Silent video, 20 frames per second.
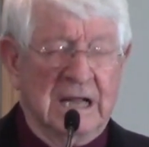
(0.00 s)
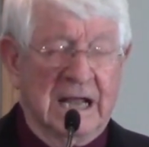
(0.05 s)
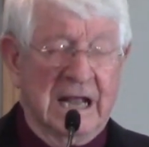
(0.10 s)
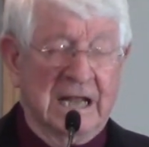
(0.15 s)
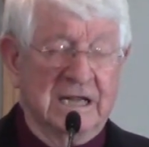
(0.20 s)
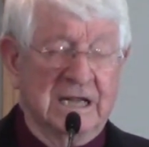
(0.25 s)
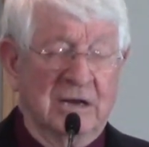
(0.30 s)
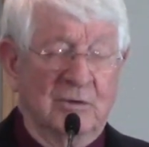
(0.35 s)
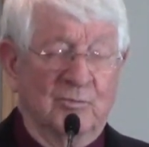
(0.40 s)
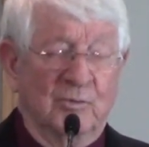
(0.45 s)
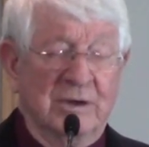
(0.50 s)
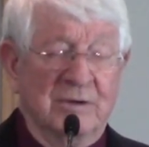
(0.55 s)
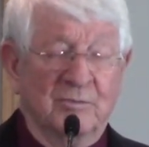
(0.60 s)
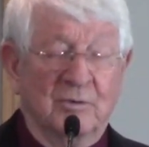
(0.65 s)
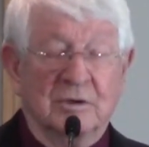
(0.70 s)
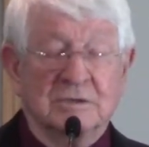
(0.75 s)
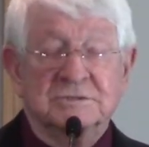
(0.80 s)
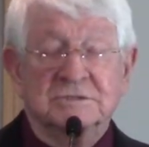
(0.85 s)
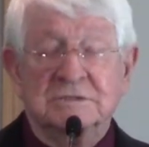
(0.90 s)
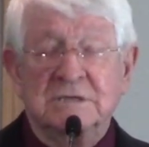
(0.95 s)
And then we
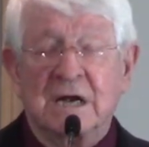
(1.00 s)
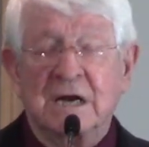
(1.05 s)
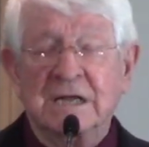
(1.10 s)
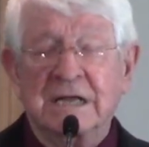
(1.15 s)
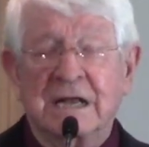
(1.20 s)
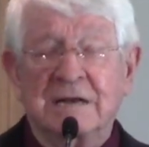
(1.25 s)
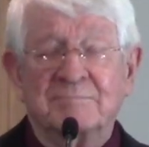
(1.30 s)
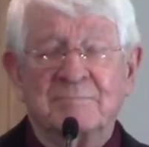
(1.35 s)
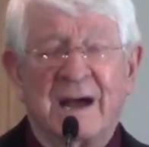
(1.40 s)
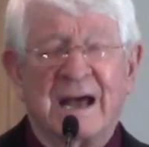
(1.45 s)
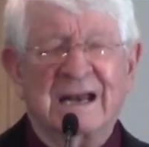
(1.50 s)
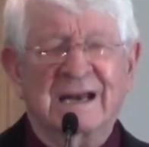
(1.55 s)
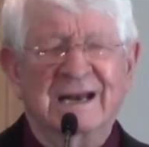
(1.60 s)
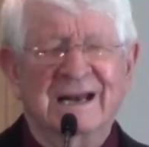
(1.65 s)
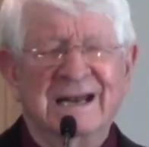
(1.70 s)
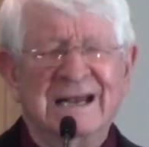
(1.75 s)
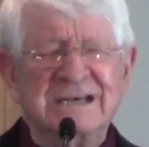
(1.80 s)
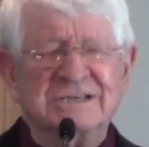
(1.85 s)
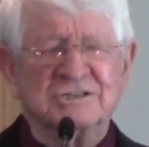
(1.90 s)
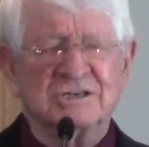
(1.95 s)
will study it by
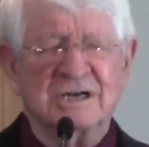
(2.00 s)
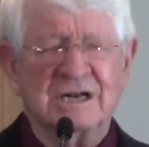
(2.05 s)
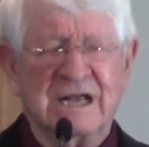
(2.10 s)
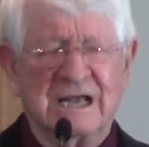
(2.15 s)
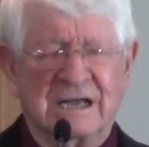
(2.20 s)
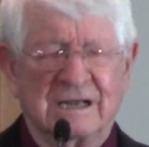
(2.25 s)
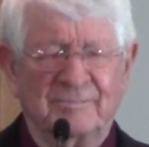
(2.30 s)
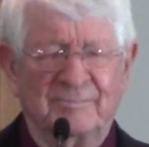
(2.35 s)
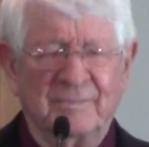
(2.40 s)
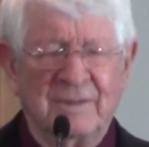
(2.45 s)
listening